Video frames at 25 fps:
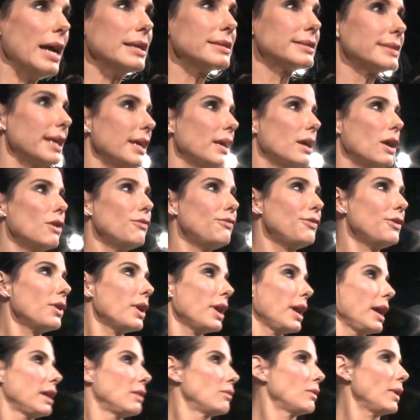so go
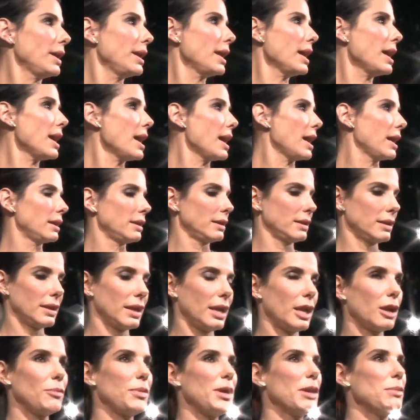for it. Why not?
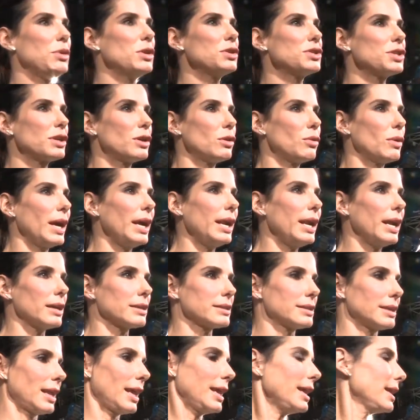It'll be a musical White
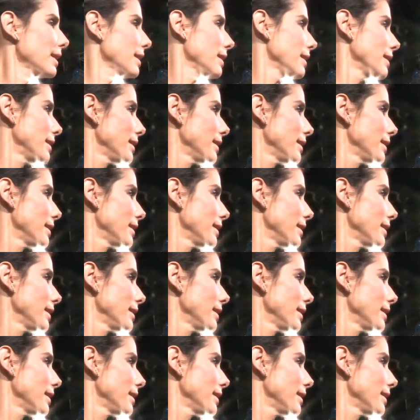House. I like it.